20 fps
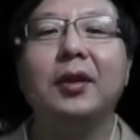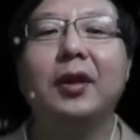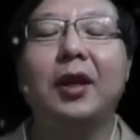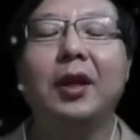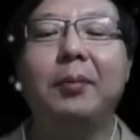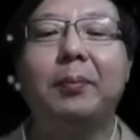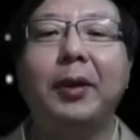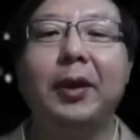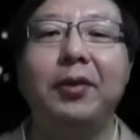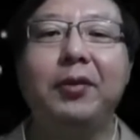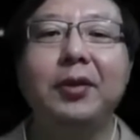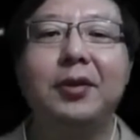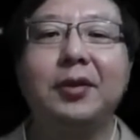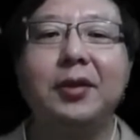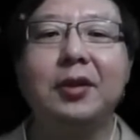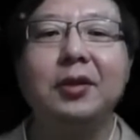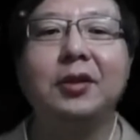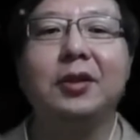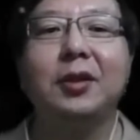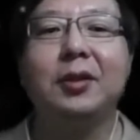And binary
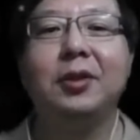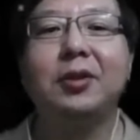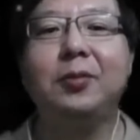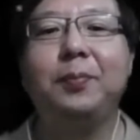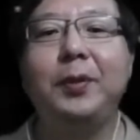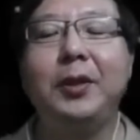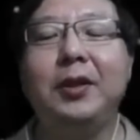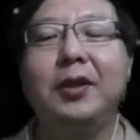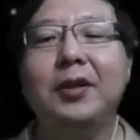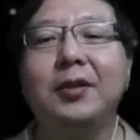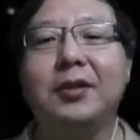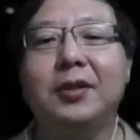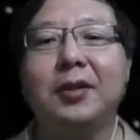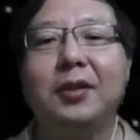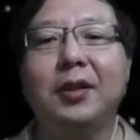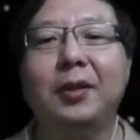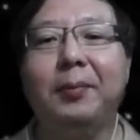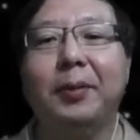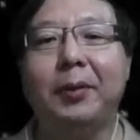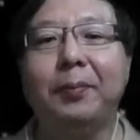search, the speed is
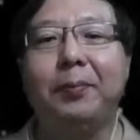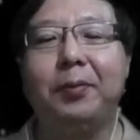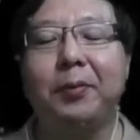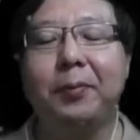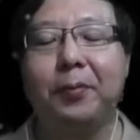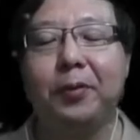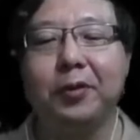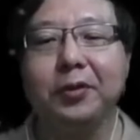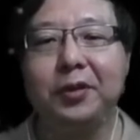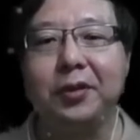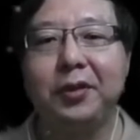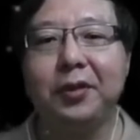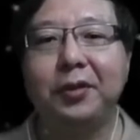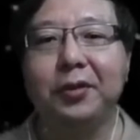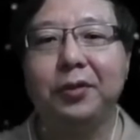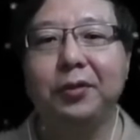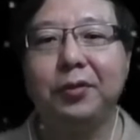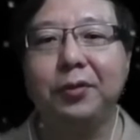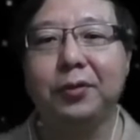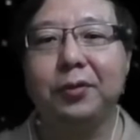about proportional
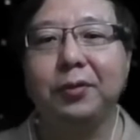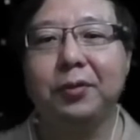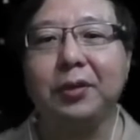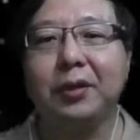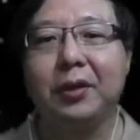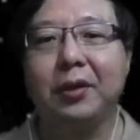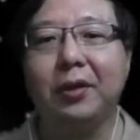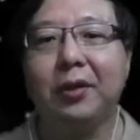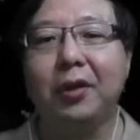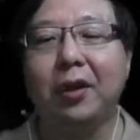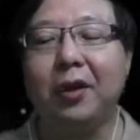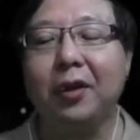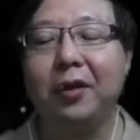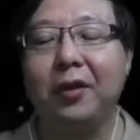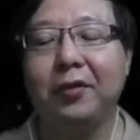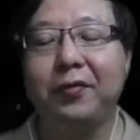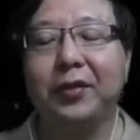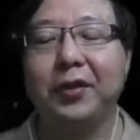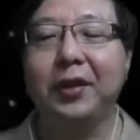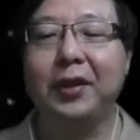to the log
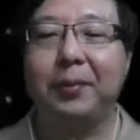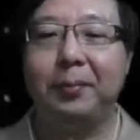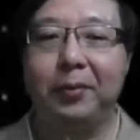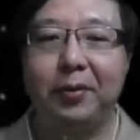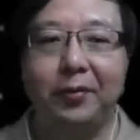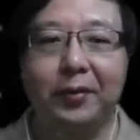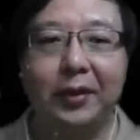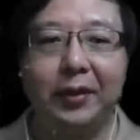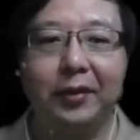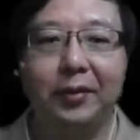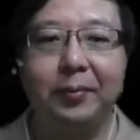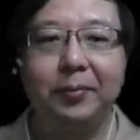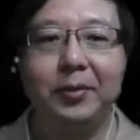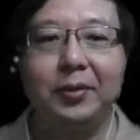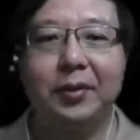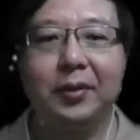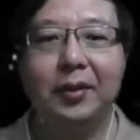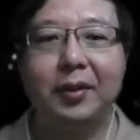of the number of items.